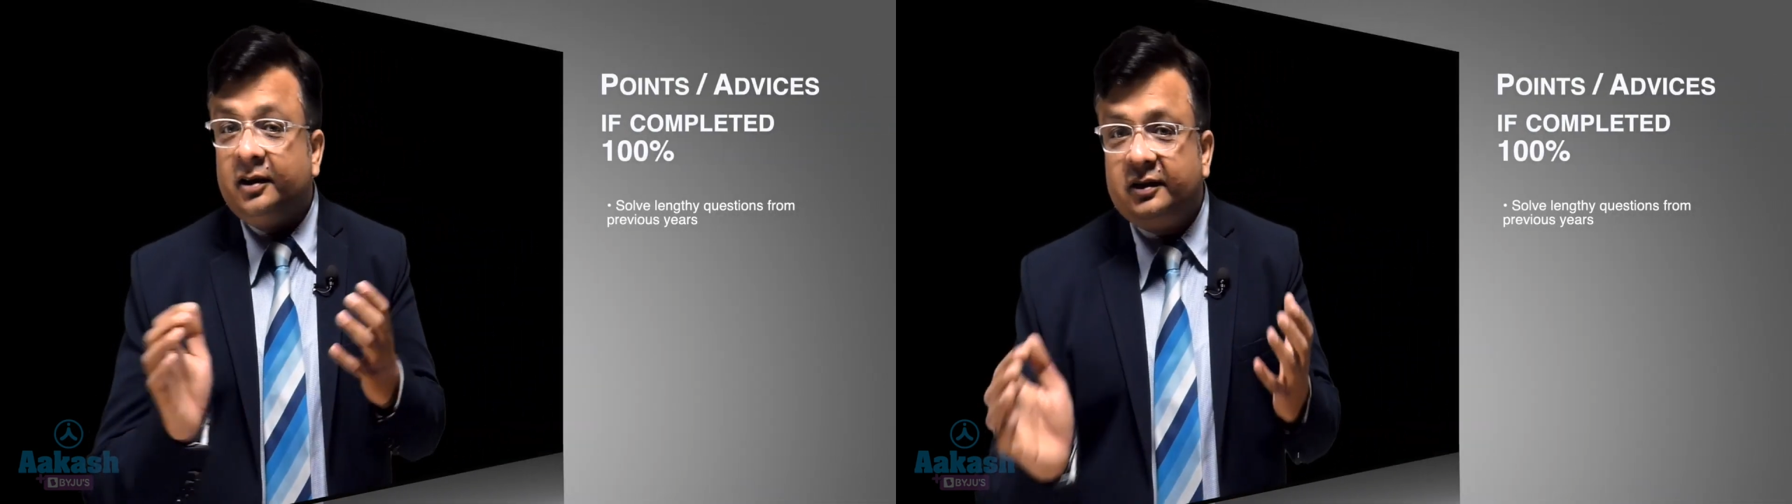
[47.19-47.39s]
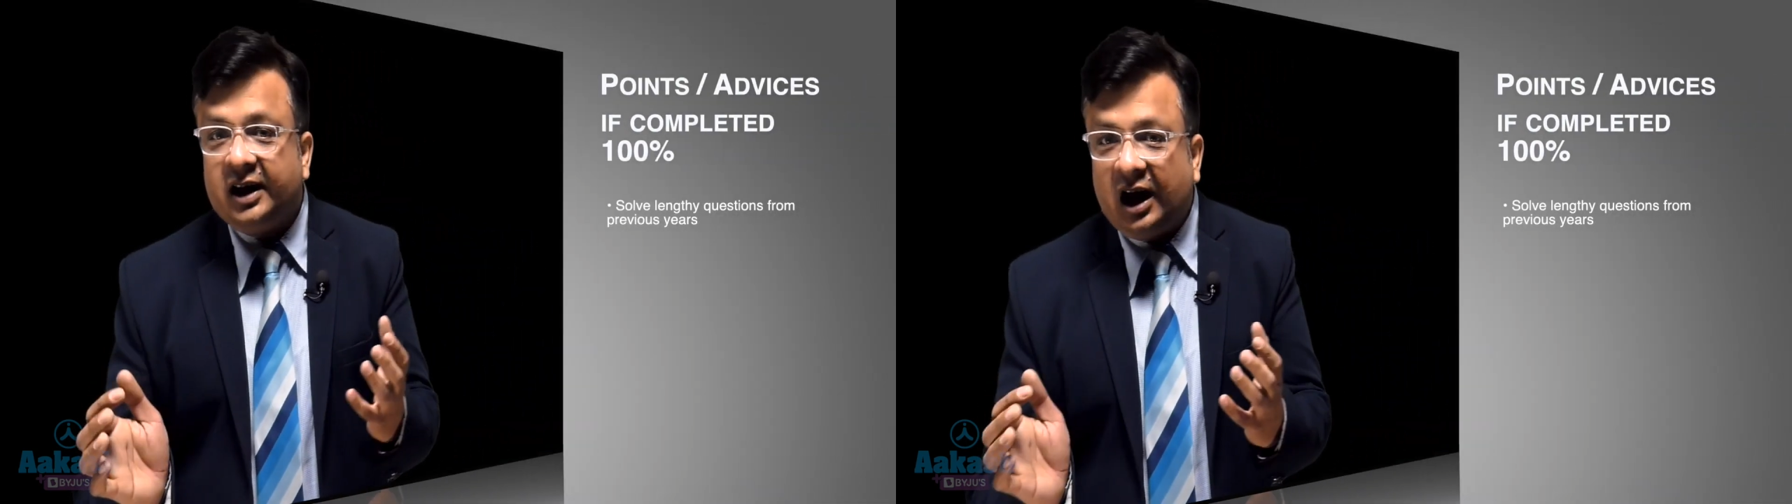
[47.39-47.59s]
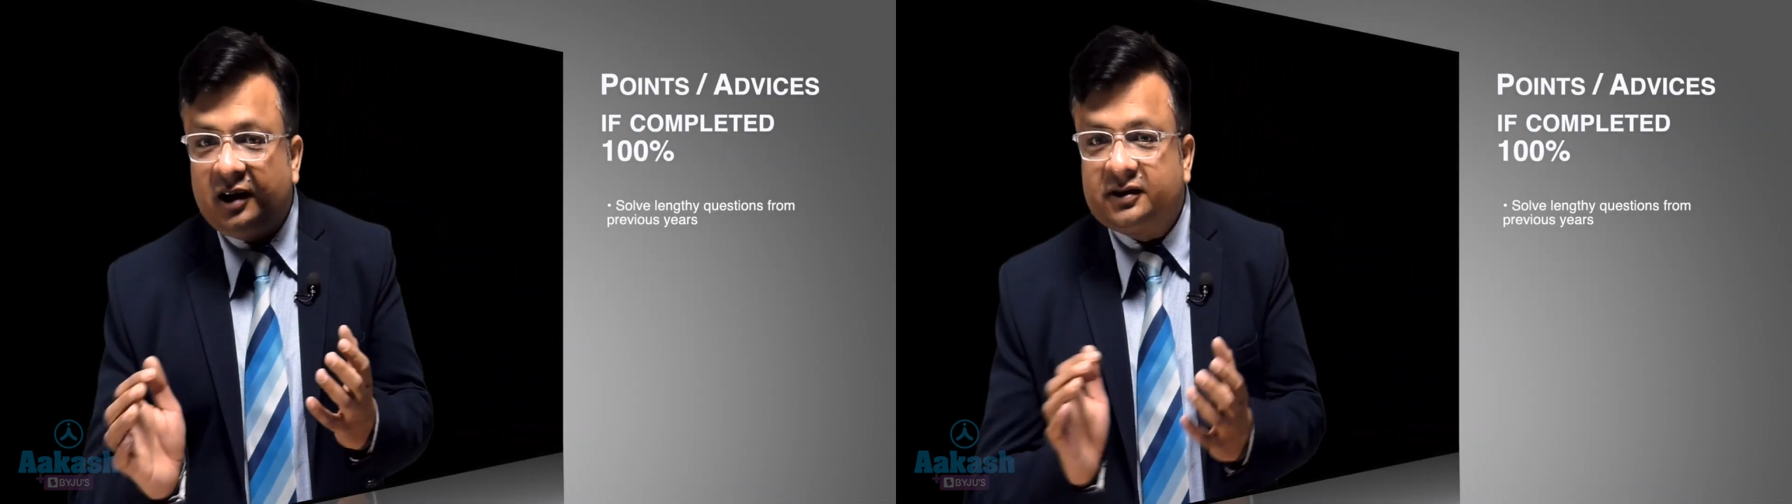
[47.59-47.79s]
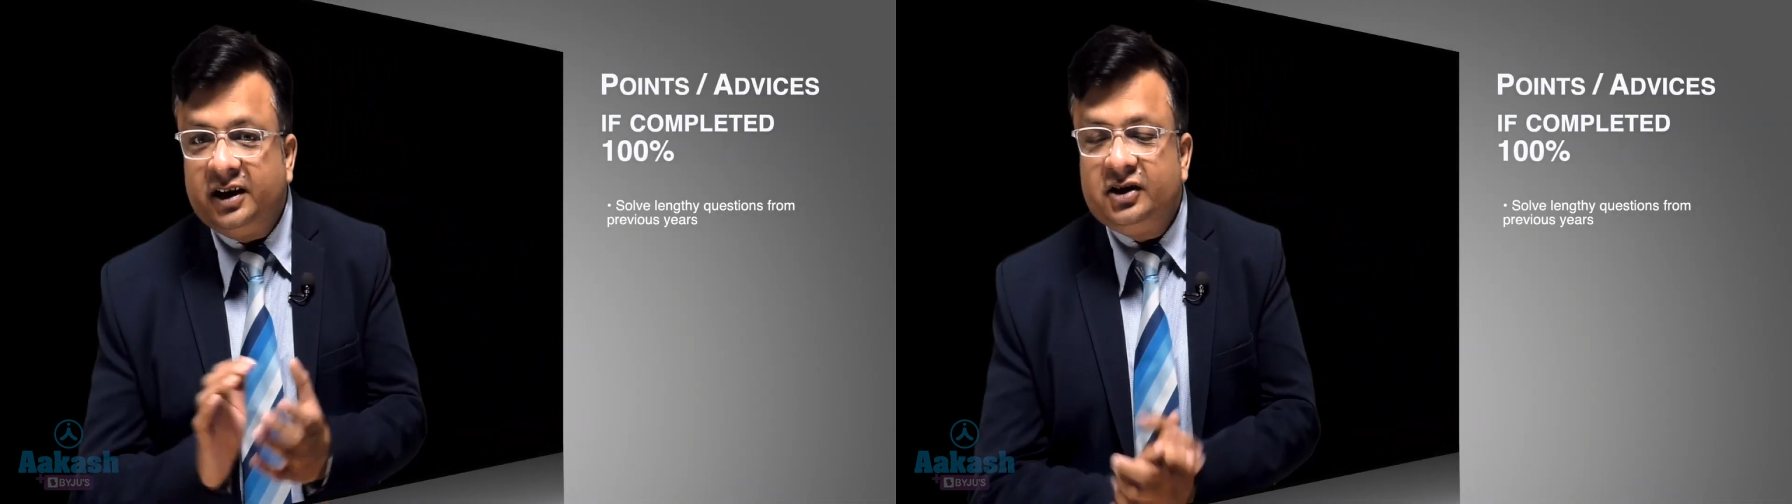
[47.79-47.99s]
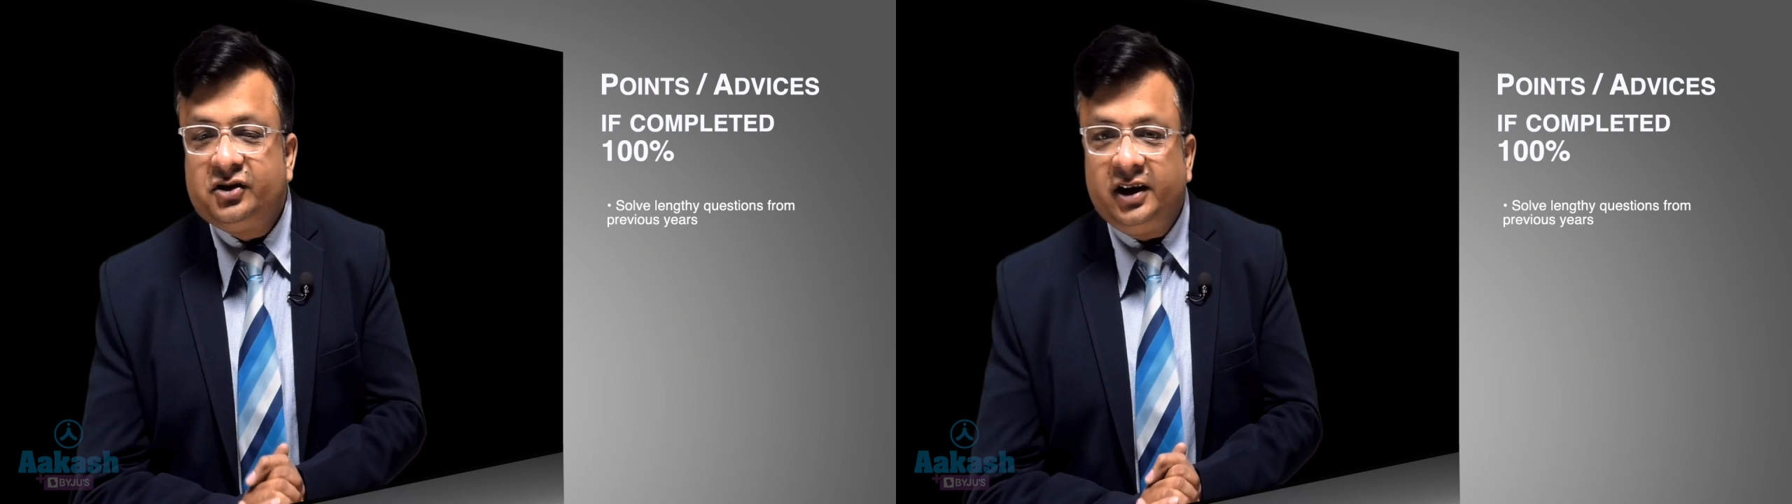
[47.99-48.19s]
they asked
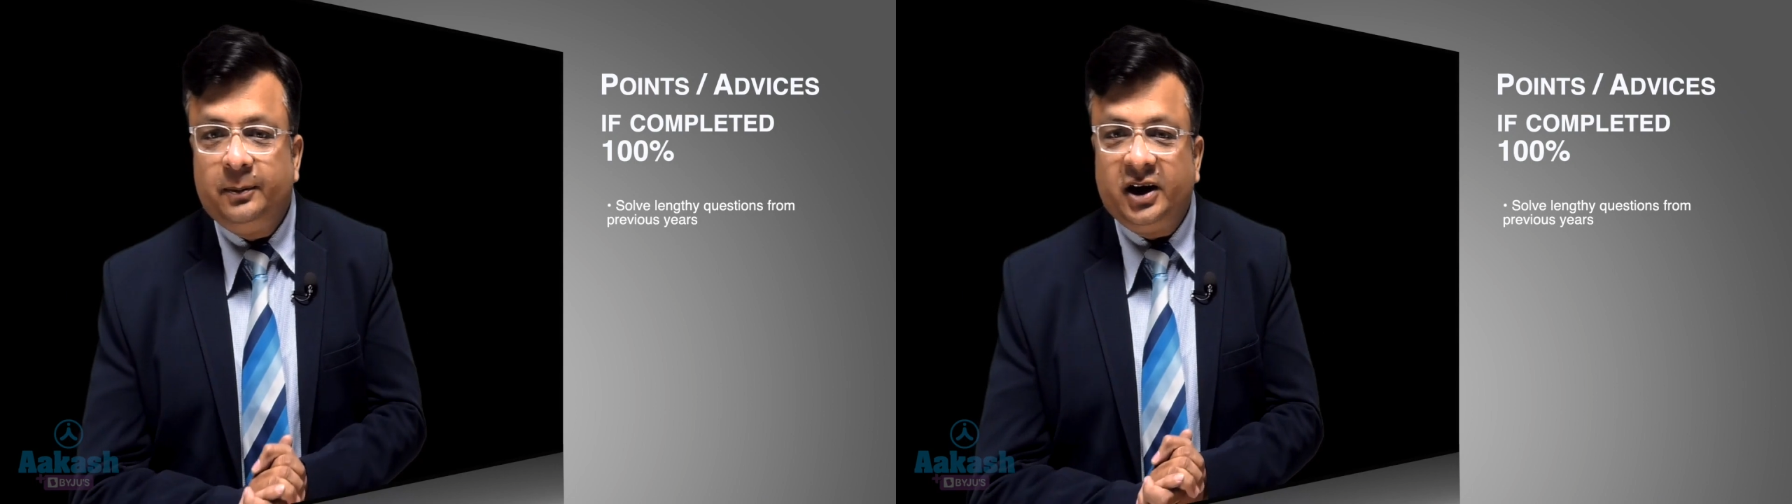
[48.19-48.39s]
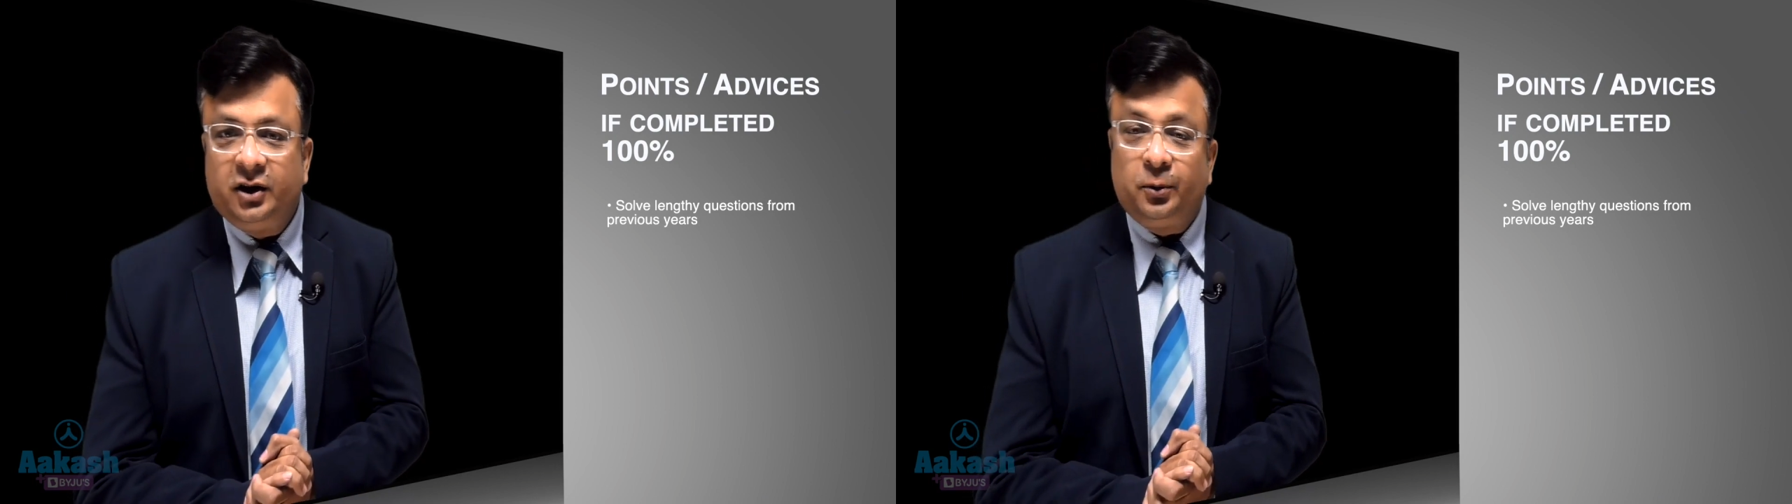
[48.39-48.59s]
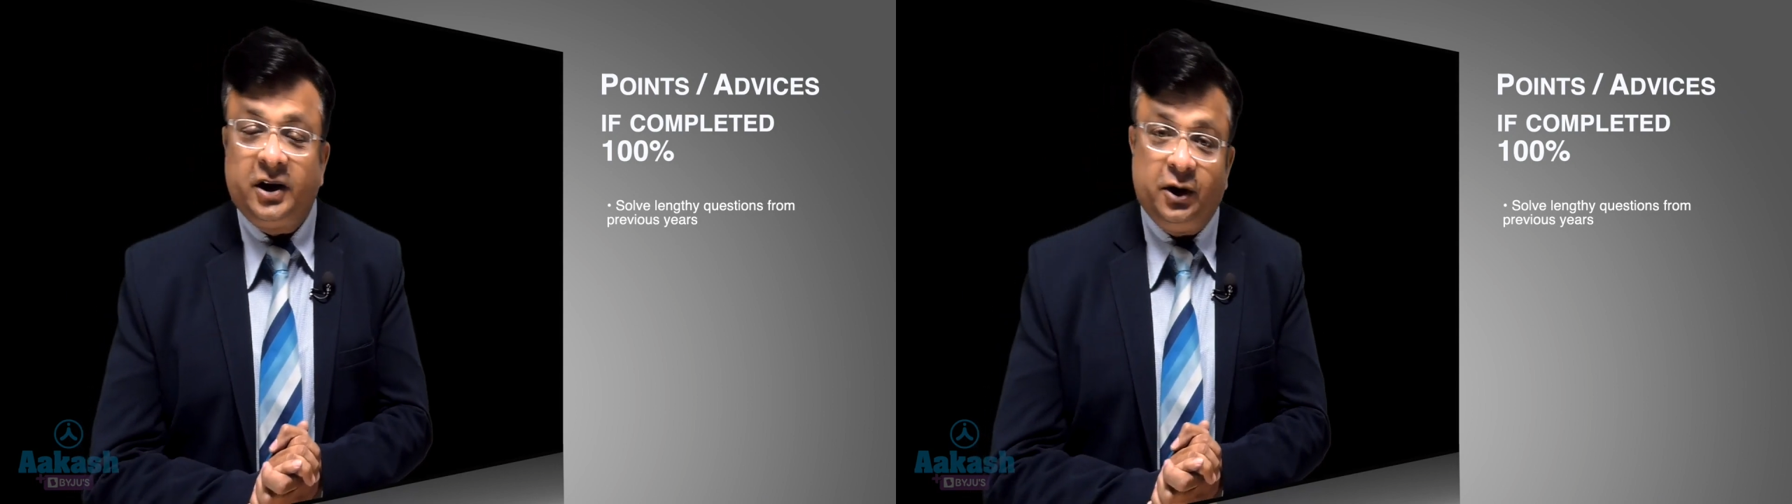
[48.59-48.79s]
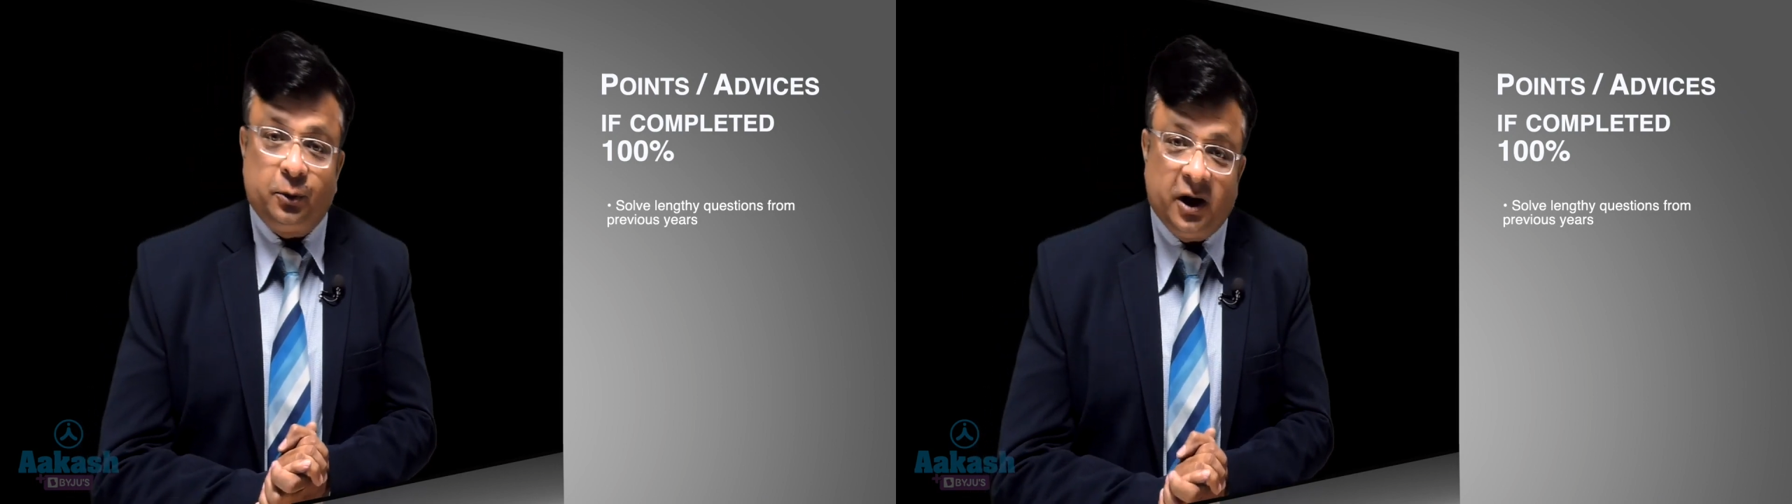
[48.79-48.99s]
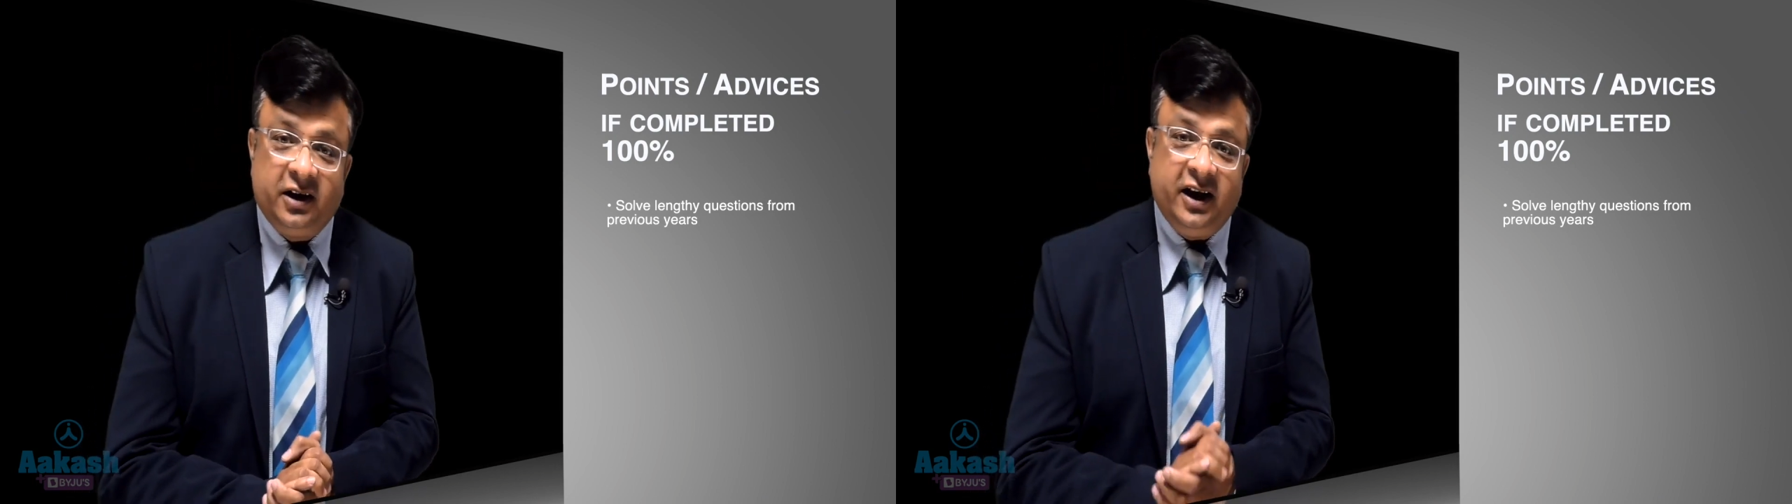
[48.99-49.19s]
in JEE main
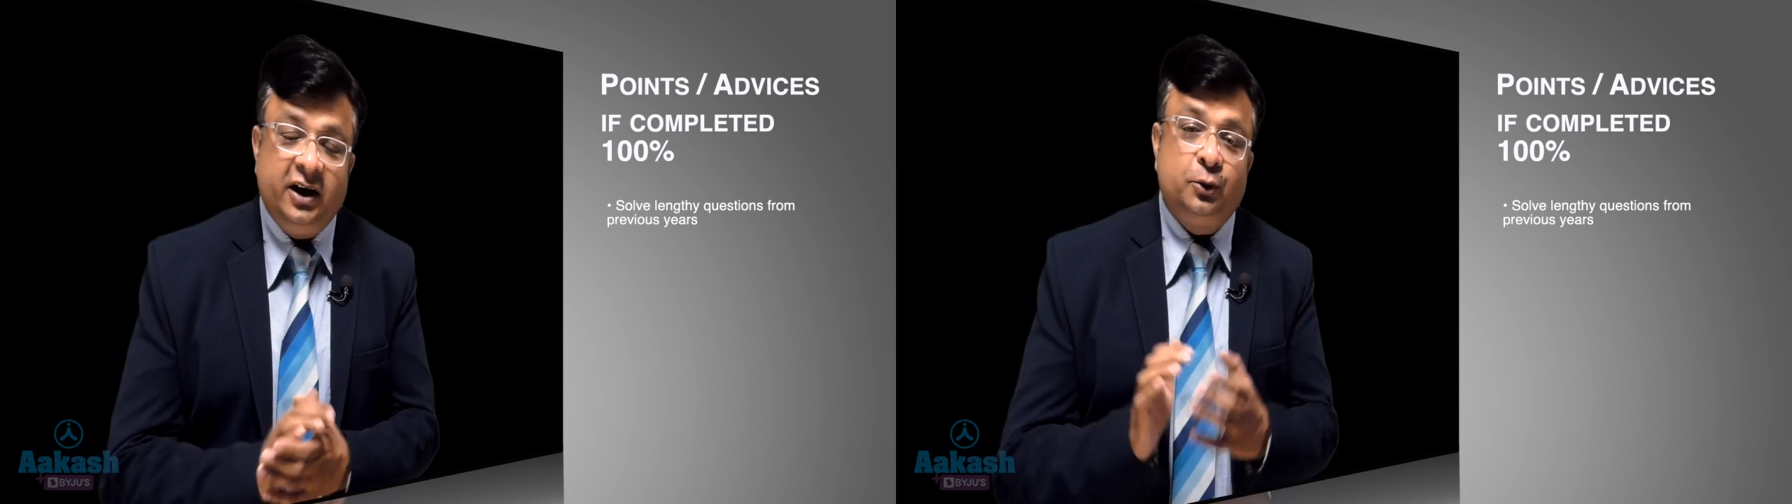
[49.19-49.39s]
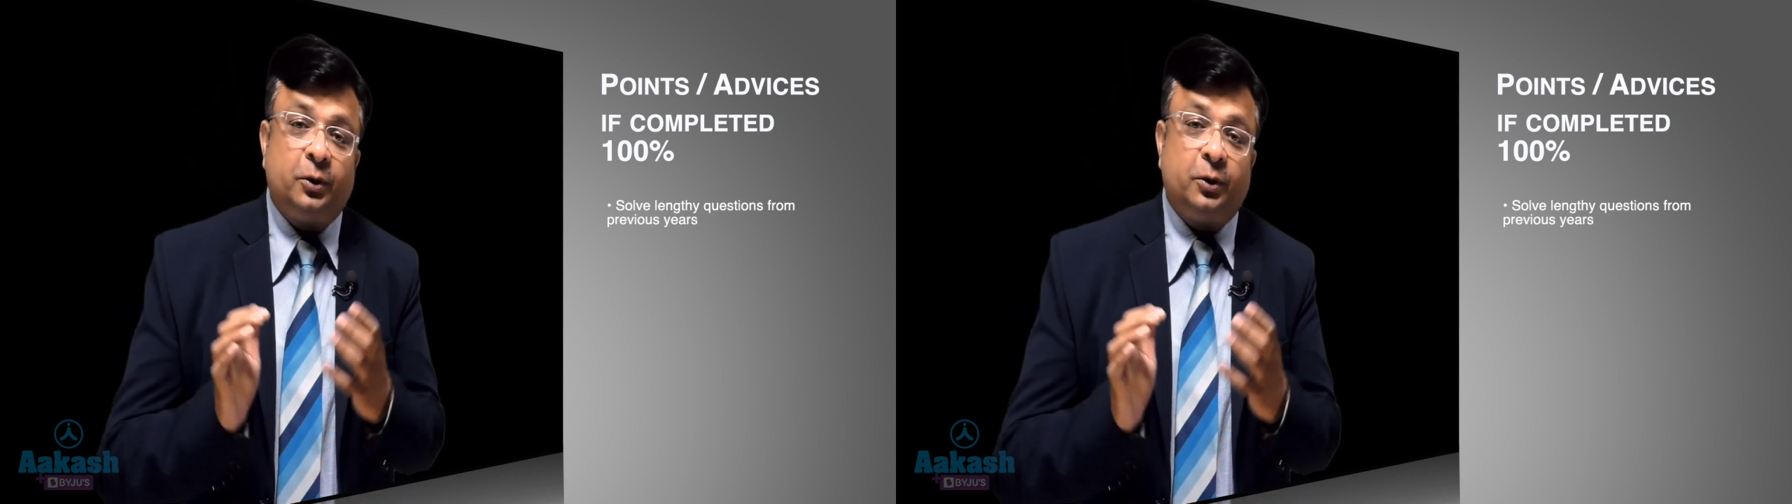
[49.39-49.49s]
2020,